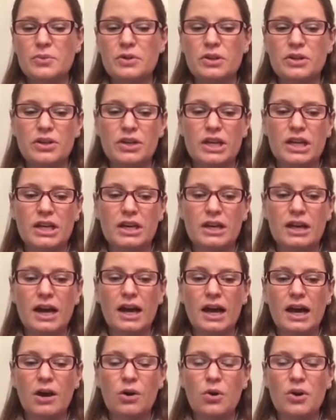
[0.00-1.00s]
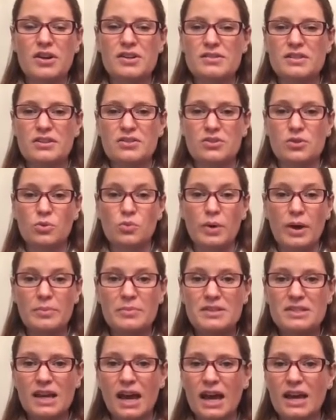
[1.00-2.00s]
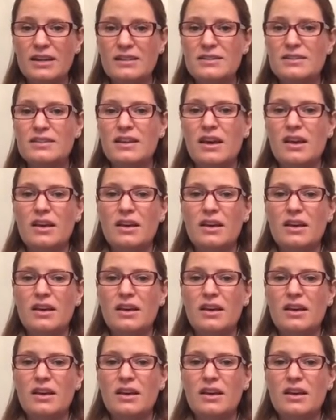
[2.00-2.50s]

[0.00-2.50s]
We're looking at organizational websites,